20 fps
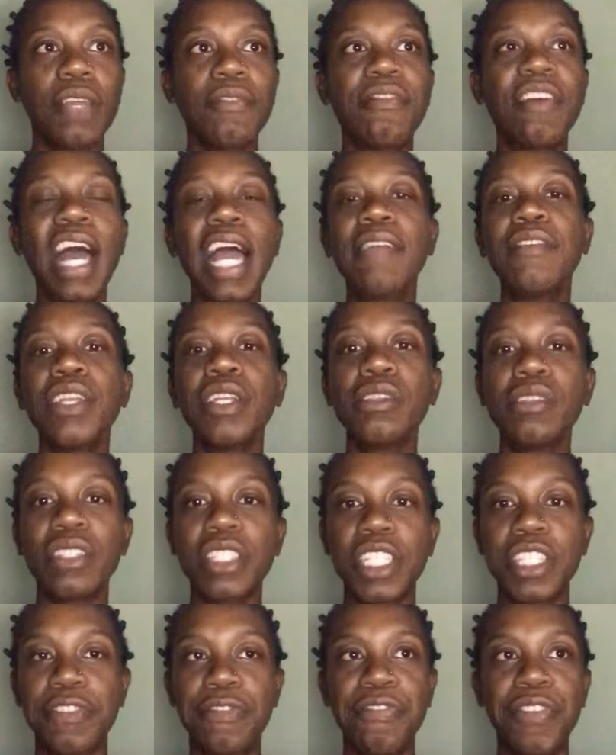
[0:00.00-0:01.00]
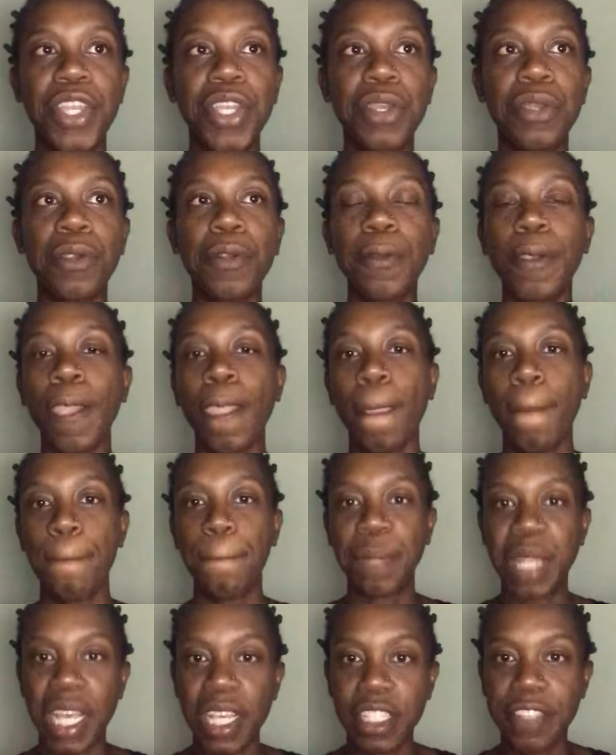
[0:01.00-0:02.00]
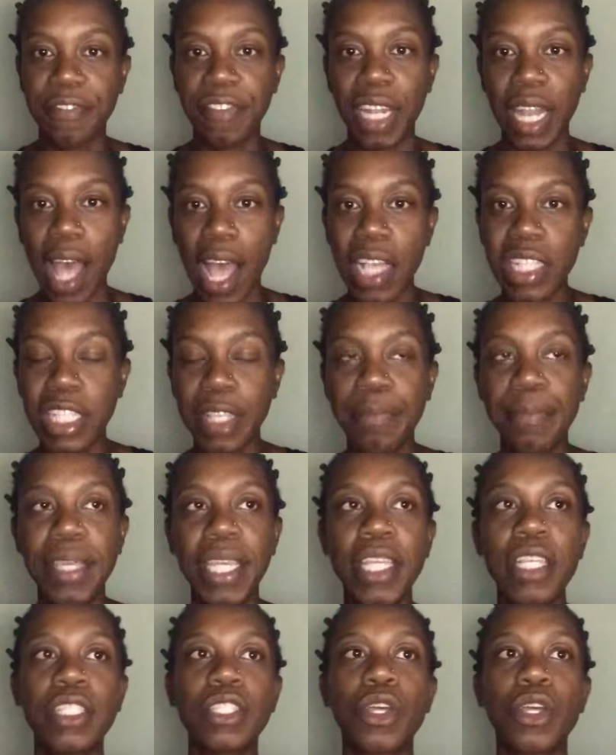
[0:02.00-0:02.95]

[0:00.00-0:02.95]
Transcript: 5 years is fear plus philosophy.